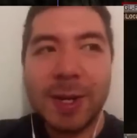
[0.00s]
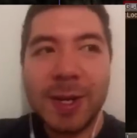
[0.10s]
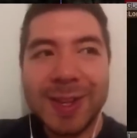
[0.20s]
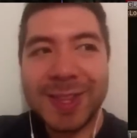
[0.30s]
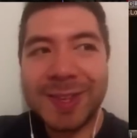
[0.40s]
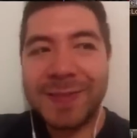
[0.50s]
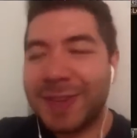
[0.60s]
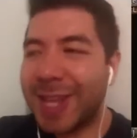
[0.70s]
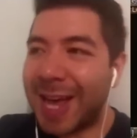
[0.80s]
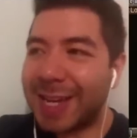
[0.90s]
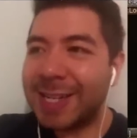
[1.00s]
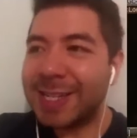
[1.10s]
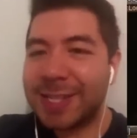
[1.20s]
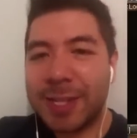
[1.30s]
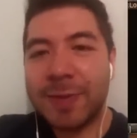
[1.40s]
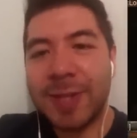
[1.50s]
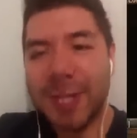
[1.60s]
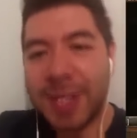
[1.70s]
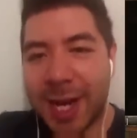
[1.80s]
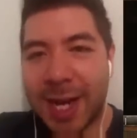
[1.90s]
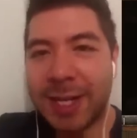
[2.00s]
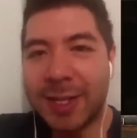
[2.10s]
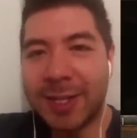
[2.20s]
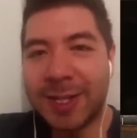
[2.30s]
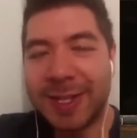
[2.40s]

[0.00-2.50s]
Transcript: the flatness of the tile